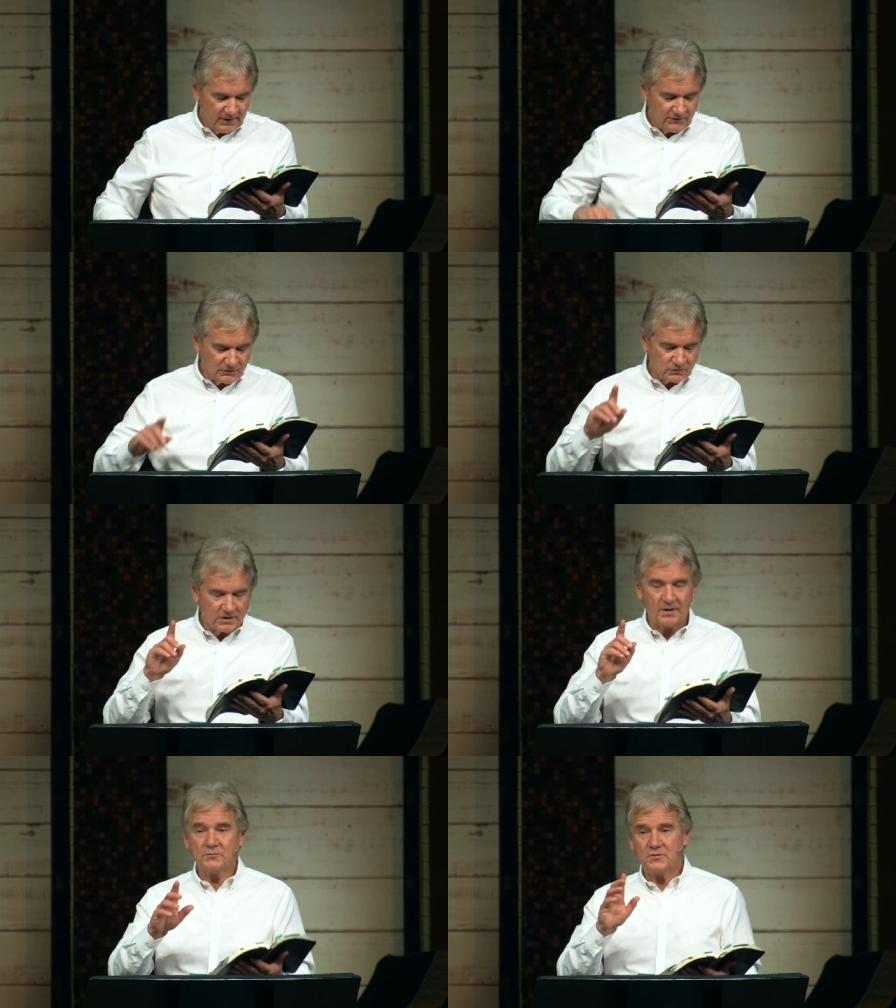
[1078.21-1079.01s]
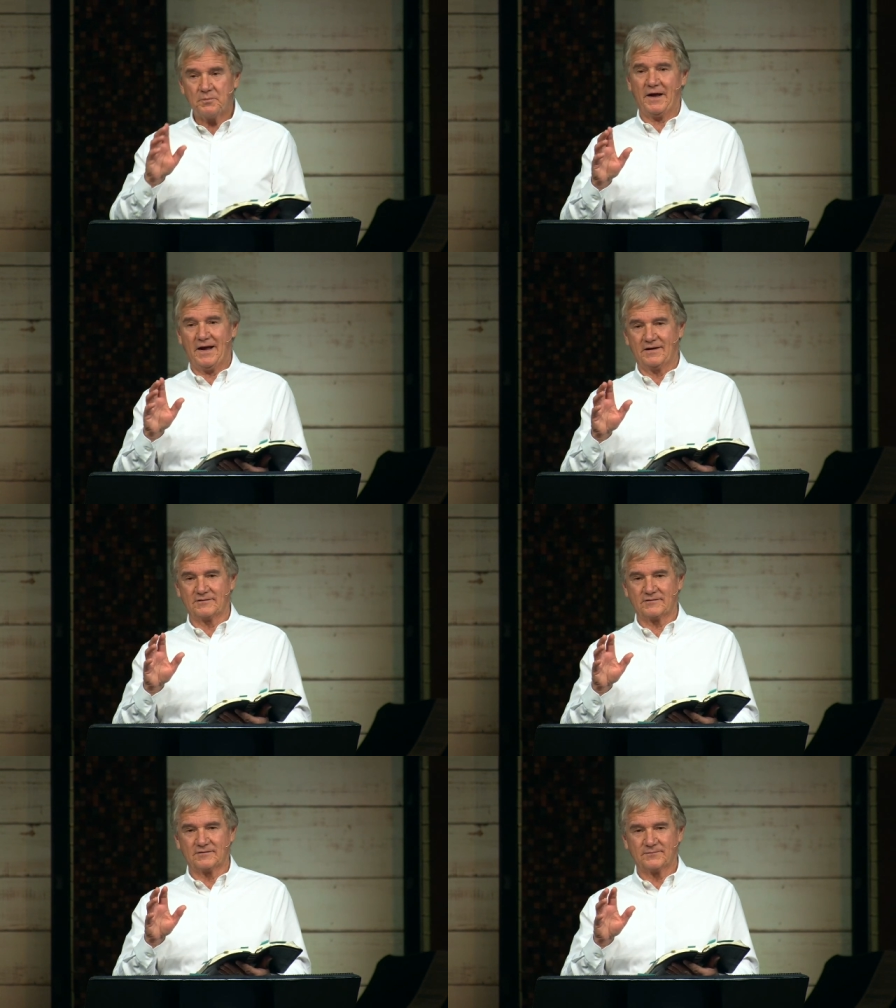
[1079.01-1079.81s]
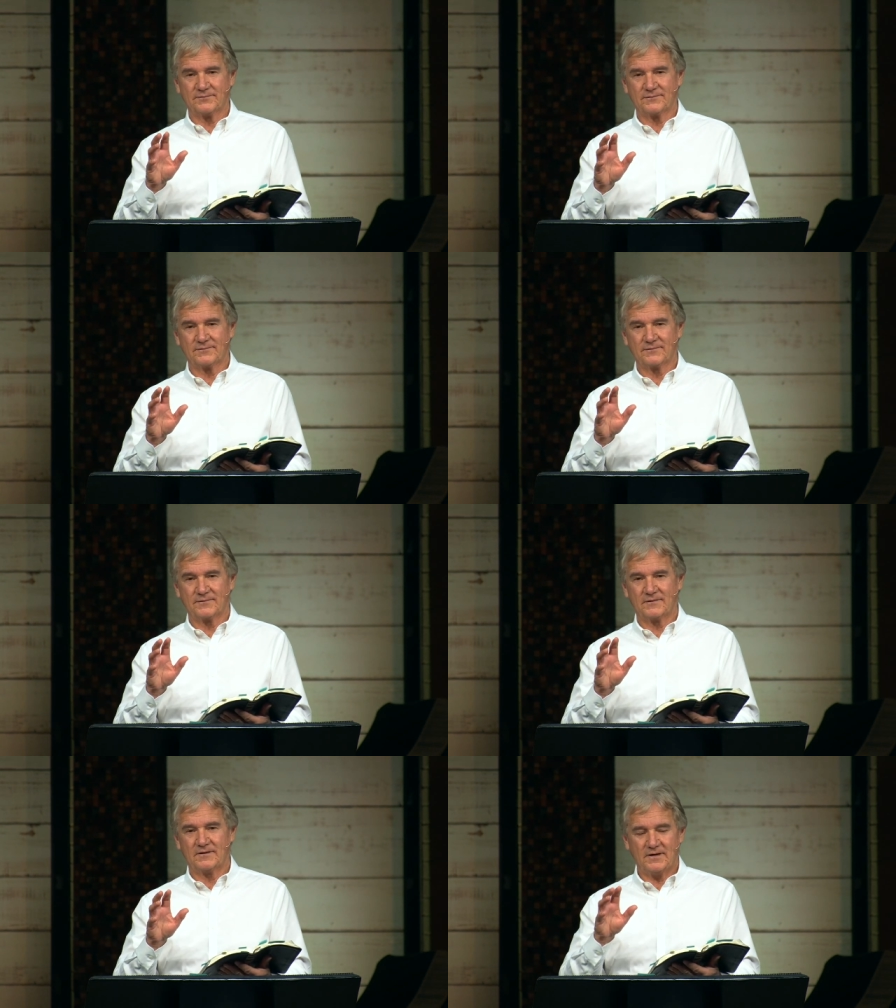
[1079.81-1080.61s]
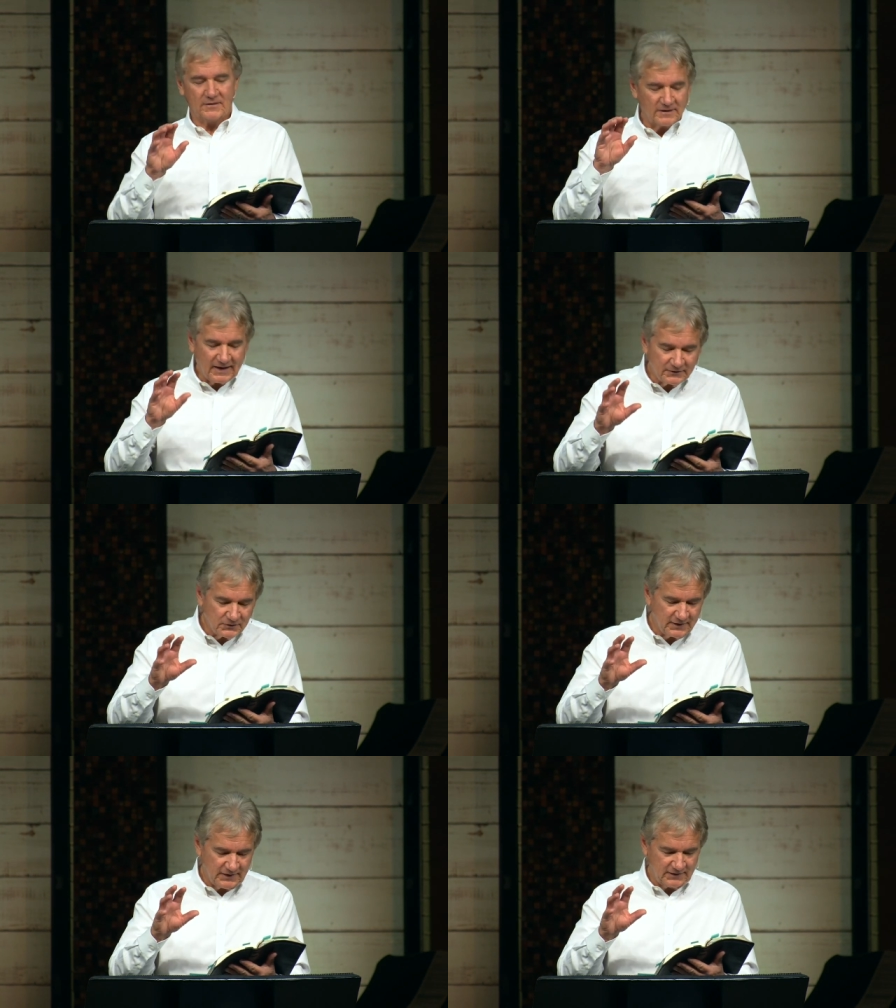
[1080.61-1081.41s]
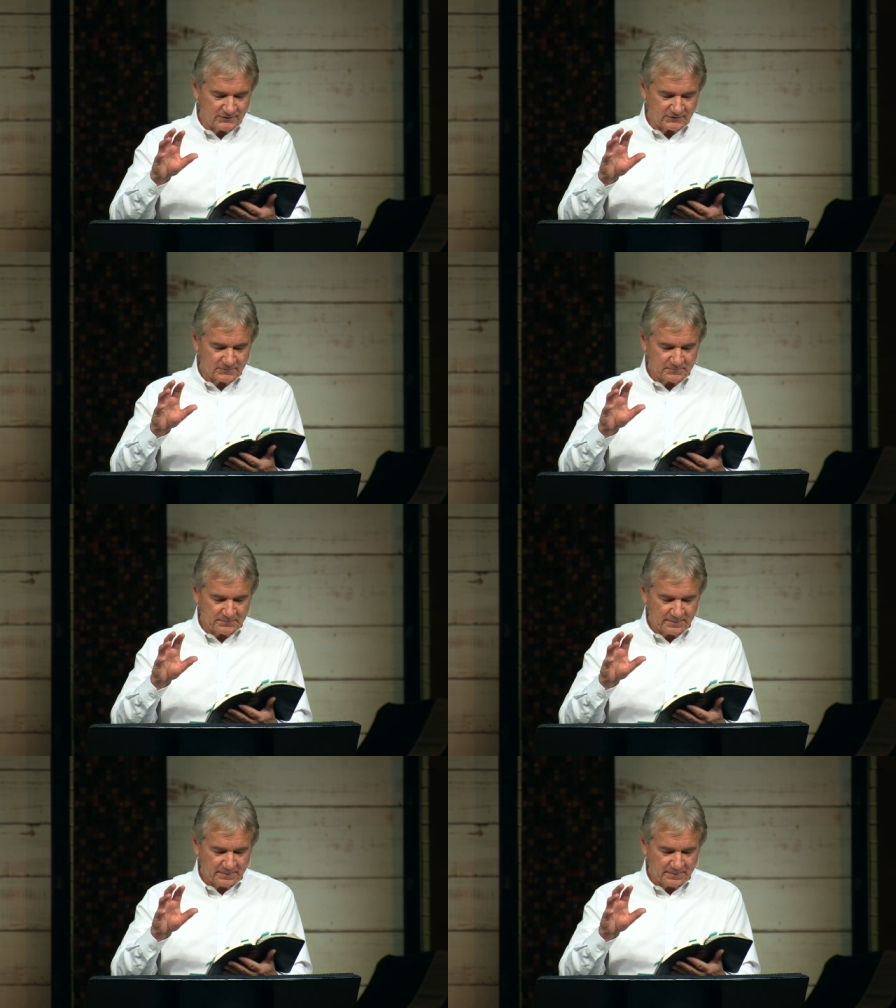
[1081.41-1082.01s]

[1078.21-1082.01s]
it shall come to pass in the latter days